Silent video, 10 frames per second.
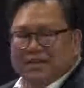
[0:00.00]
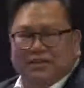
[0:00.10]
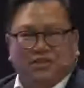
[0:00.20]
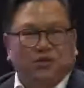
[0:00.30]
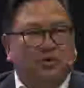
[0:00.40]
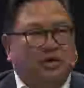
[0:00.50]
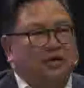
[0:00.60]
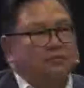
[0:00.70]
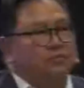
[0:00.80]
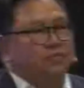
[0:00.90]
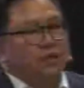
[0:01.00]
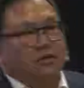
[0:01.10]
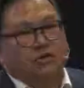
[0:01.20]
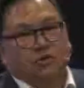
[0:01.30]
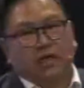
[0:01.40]
So
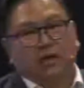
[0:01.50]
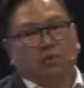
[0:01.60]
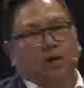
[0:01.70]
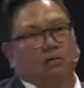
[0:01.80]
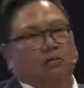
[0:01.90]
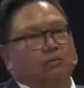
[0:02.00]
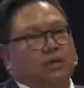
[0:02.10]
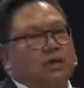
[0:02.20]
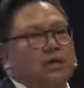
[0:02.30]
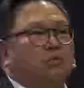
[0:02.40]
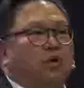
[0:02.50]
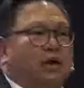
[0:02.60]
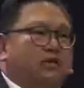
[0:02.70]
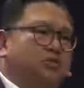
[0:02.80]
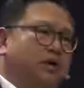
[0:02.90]
today, what
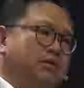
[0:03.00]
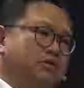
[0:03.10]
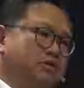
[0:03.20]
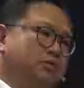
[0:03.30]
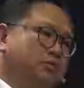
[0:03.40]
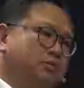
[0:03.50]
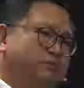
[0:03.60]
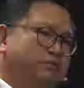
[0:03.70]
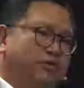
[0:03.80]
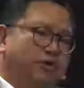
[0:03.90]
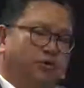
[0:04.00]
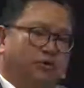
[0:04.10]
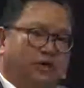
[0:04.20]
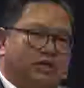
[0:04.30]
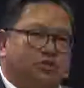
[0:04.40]
I try to do for
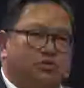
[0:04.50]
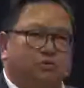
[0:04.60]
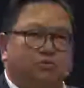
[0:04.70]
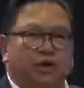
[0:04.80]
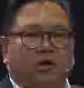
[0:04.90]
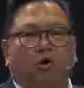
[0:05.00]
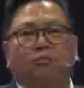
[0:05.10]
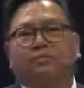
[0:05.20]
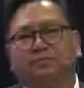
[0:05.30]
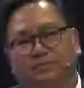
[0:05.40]
you is to bring hope.